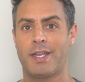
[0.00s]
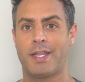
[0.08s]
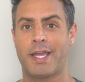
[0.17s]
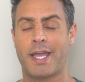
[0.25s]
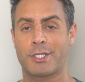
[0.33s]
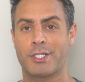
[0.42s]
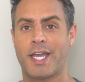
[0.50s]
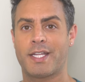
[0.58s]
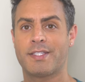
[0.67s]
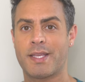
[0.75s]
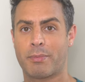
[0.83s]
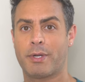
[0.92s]
and I actually
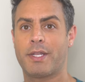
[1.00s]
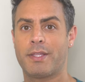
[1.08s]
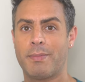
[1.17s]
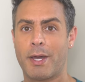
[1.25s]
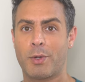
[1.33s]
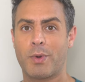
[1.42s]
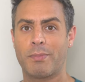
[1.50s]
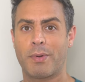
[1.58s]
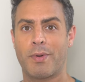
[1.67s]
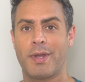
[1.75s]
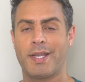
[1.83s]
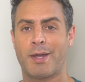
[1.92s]
had separated them out at one
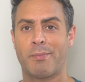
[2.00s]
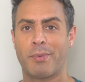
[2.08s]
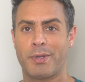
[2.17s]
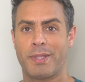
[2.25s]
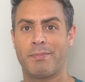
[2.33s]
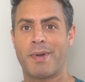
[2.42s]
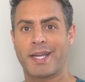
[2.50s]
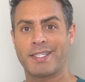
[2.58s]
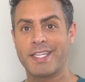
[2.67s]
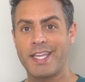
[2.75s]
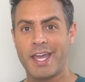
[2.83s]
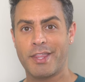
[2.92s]
point. Now I'm putting them back
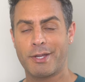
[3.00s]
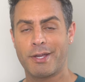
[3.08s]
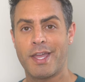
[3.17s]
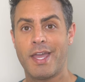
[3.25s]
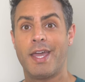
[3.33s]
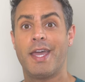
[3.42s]
together.